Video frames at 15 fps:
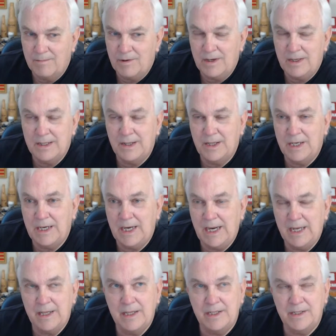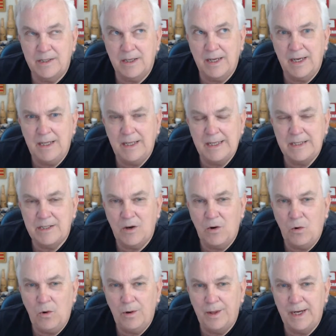I'm trying to think how they
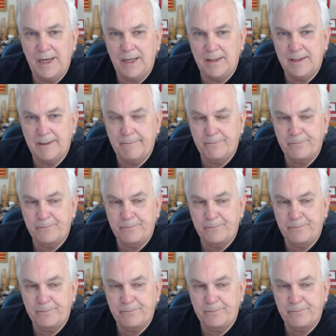score that.